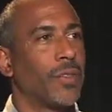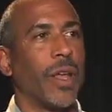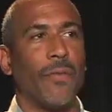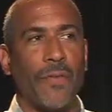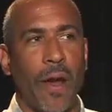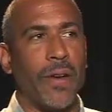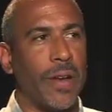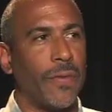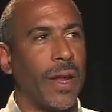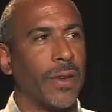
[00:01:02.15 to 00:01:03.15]
you get a very
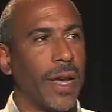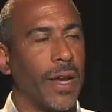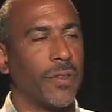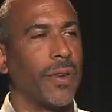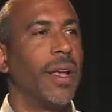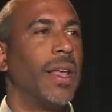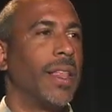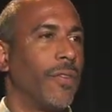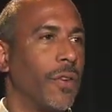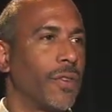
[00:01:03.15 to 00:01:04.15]
different education
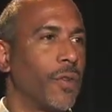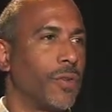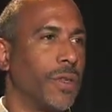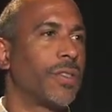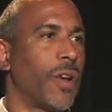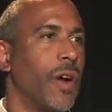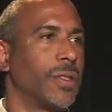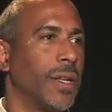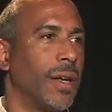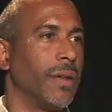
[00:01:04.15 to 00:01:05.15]
than if you go to schools in
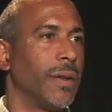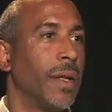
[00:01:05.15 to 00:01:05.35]
Scarsdale.